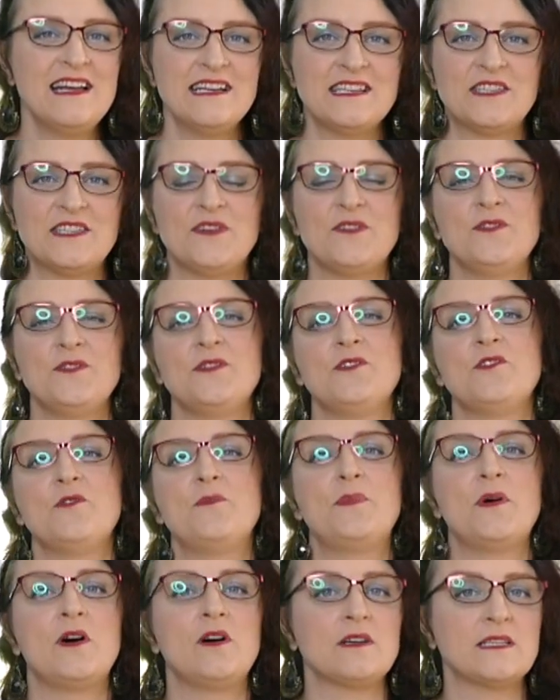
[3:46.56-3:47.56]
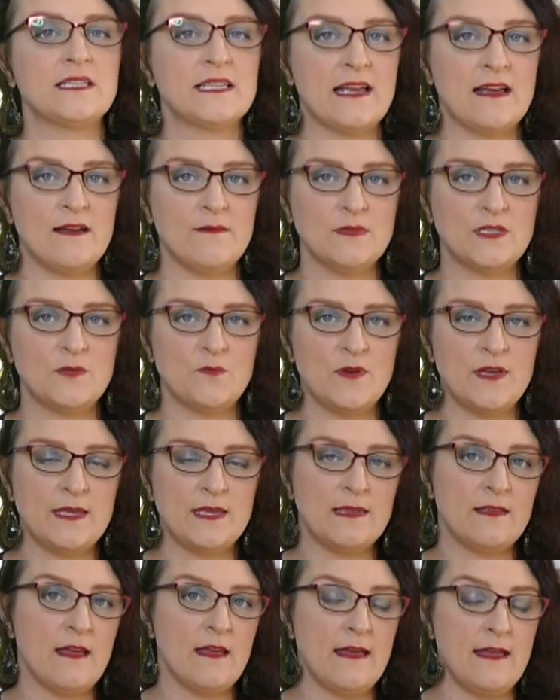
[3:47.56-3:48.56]
So your box comes
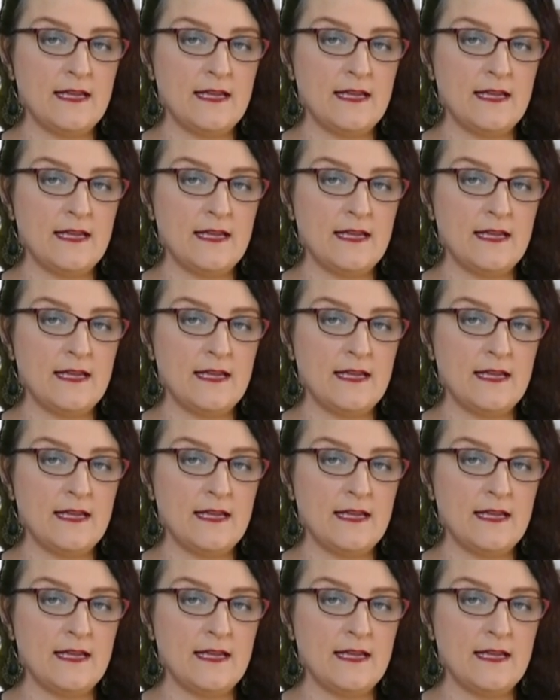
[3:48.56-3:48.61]
with